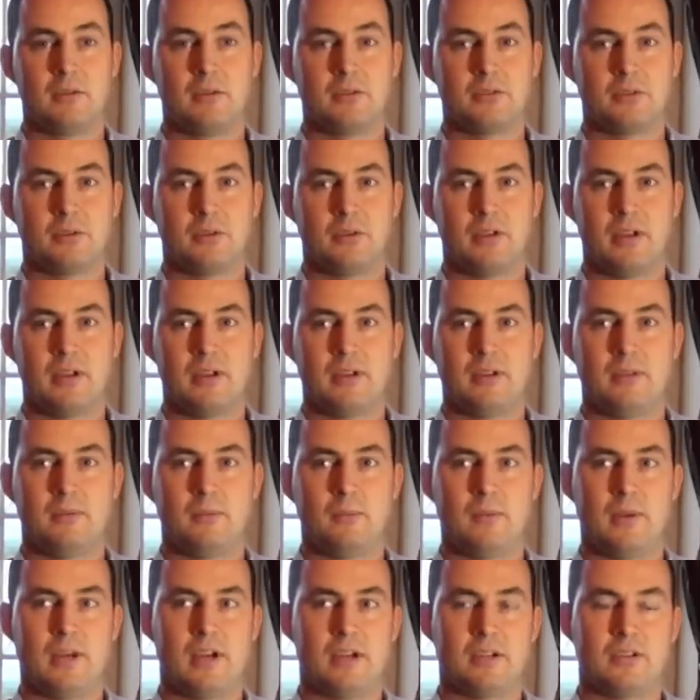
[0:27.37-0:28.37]
So that
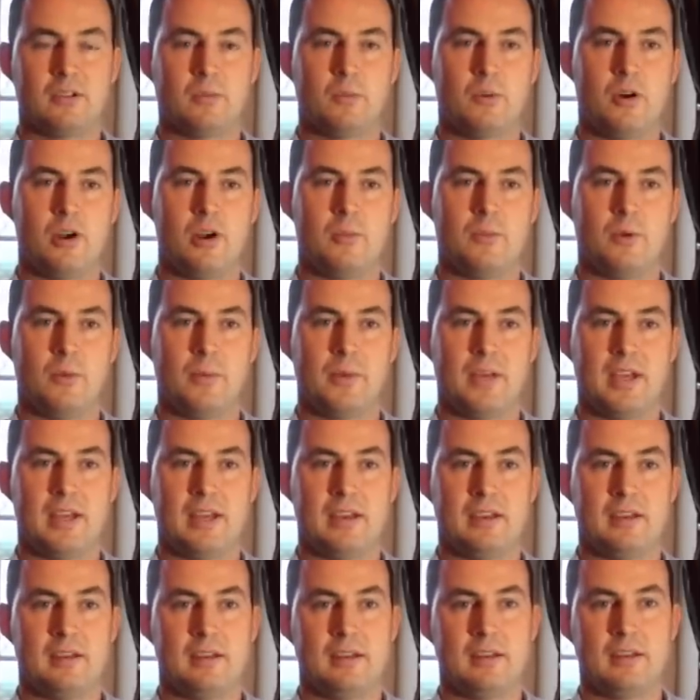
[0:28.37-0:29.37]
we got the warm-up
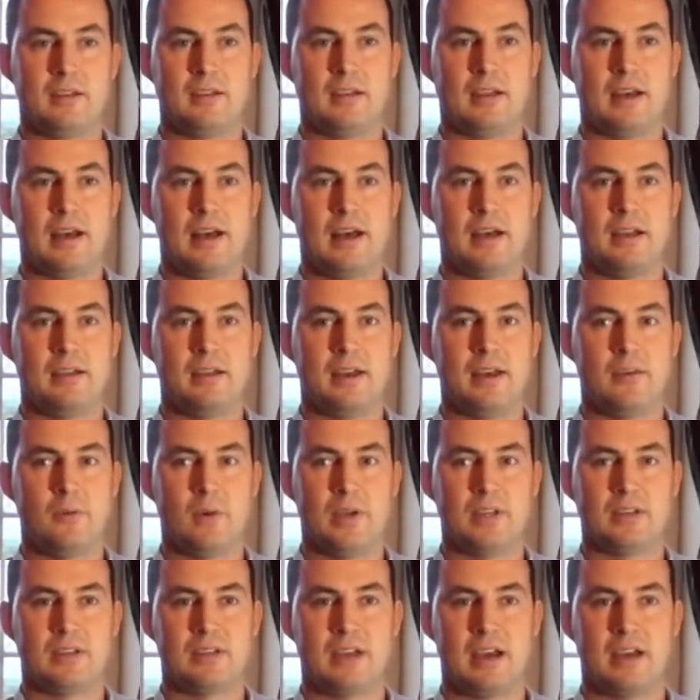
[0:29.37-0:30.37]
in, and, and
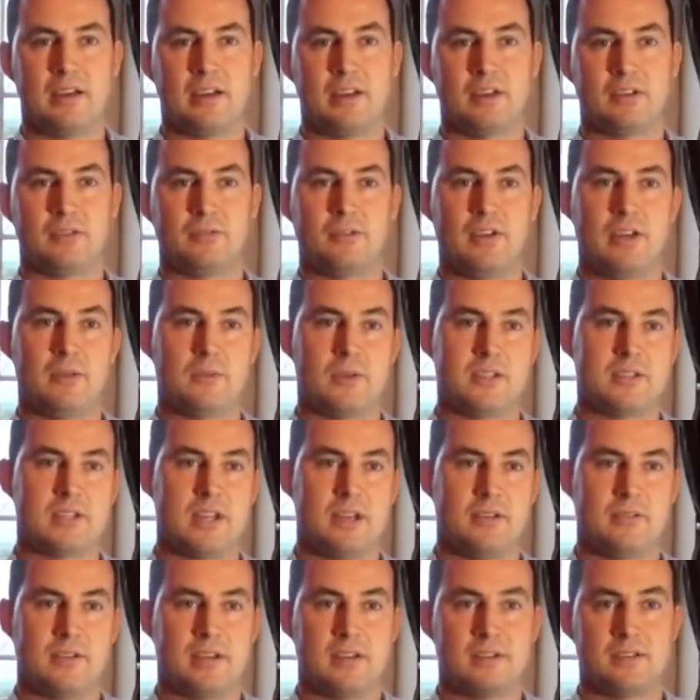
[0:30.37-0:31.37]
with that I could feel
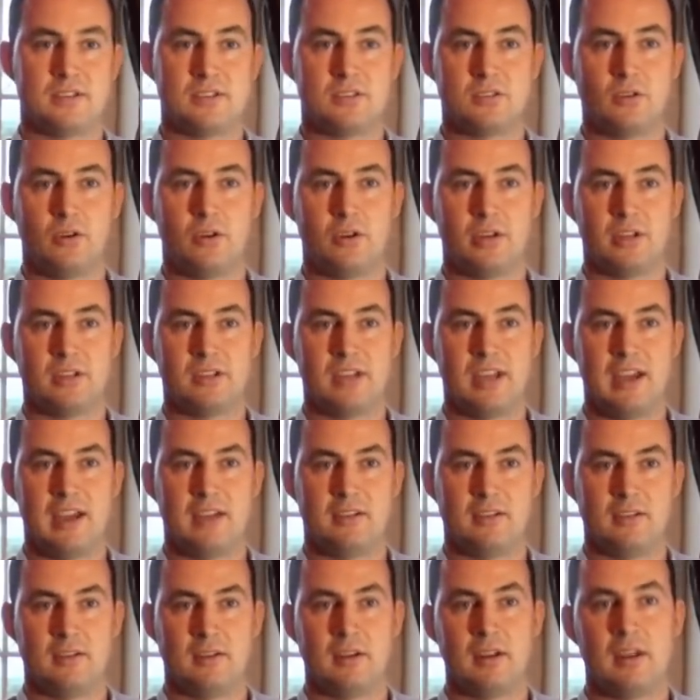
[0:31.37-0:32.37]
myself getting
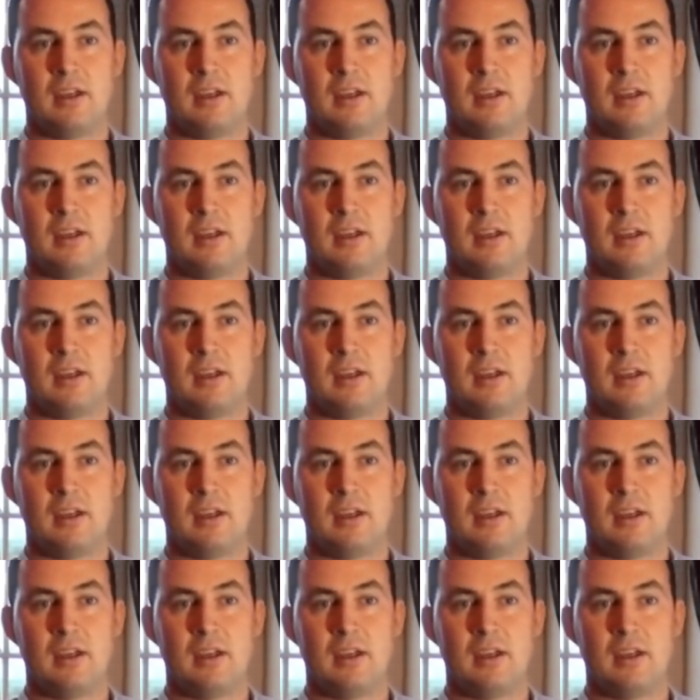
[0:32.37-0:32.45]
disorientated